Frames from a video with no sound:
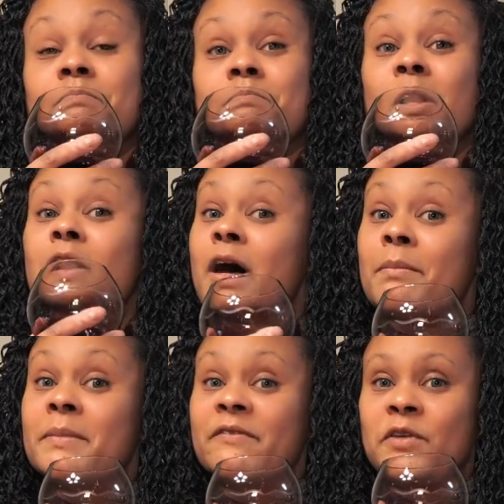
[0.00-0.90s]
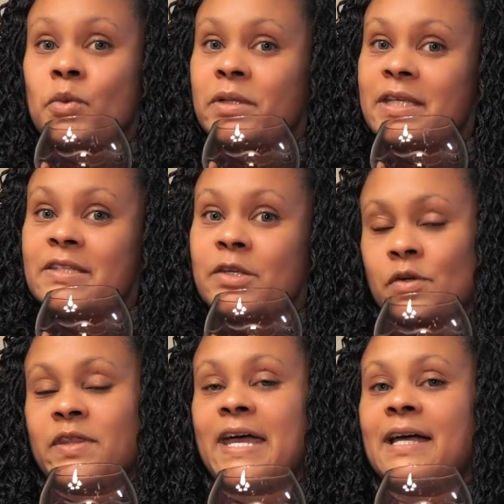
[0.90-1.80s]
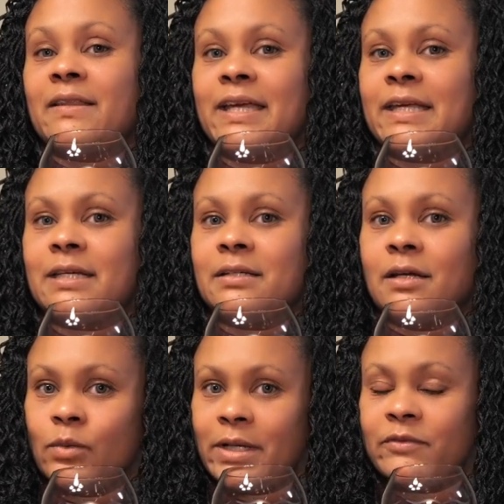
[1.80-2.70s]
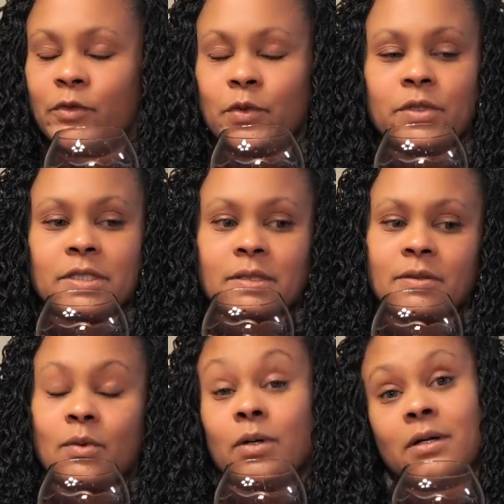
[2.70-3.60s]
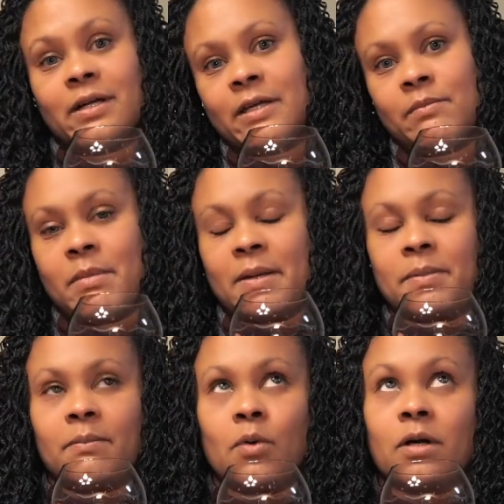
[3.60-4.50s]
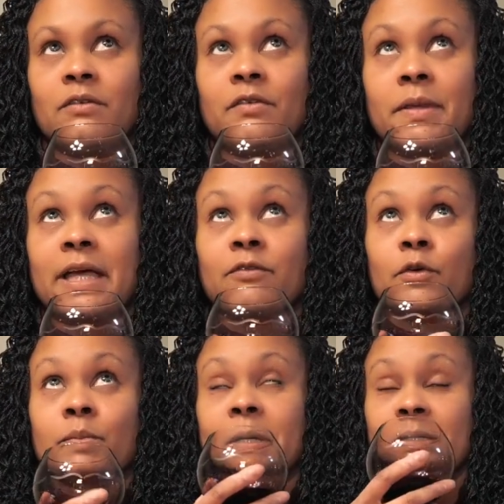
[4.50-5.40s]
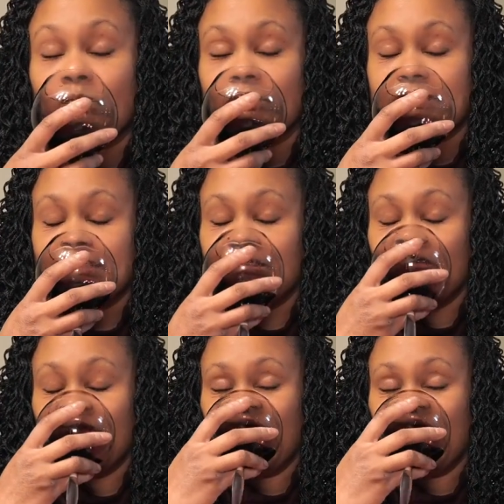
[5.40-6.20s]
plum, if you would consider that like a red fruit, or might be more of a black fruit, but we'll see.